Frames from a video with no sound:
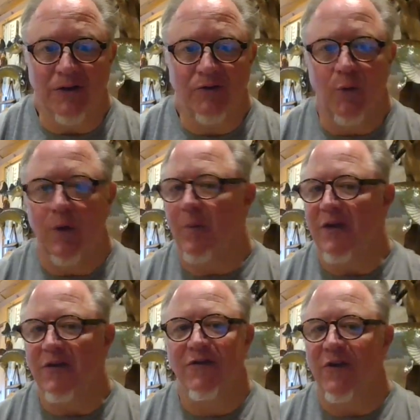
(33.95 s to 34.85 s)
He's one of
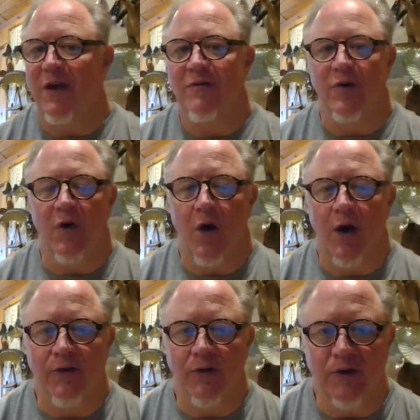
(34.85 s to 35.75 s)
my favorite
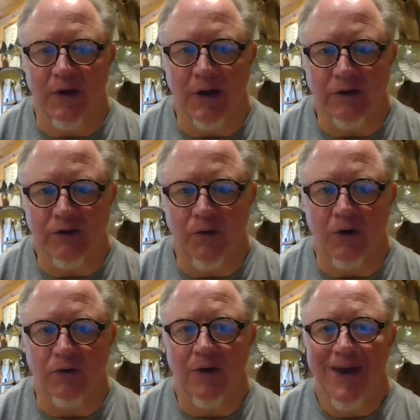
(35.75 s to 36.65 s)
authors and
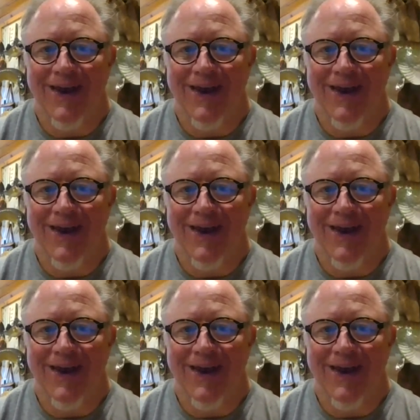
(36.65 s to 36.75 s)
illustrators.